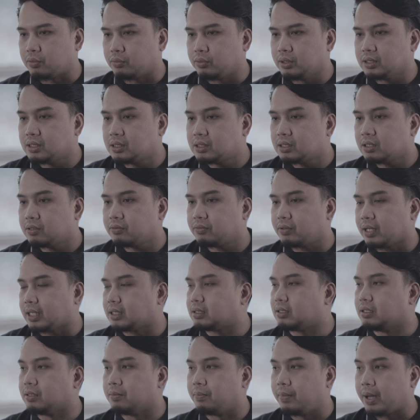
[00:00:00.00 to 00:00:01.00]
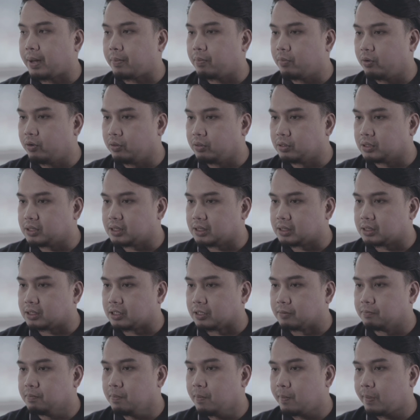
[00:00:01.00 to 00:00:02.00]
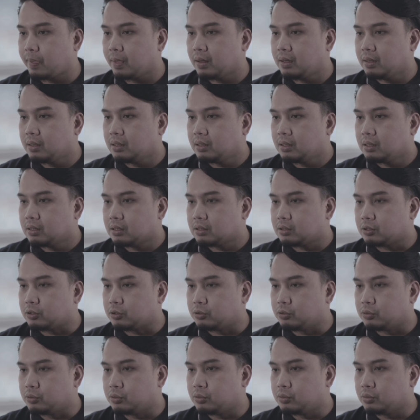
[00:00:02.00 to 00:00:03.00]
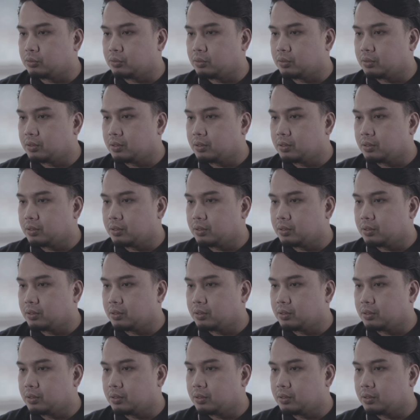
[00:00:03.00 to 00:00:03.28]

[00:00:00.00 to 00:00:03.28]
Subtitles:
will serve as the backbone system to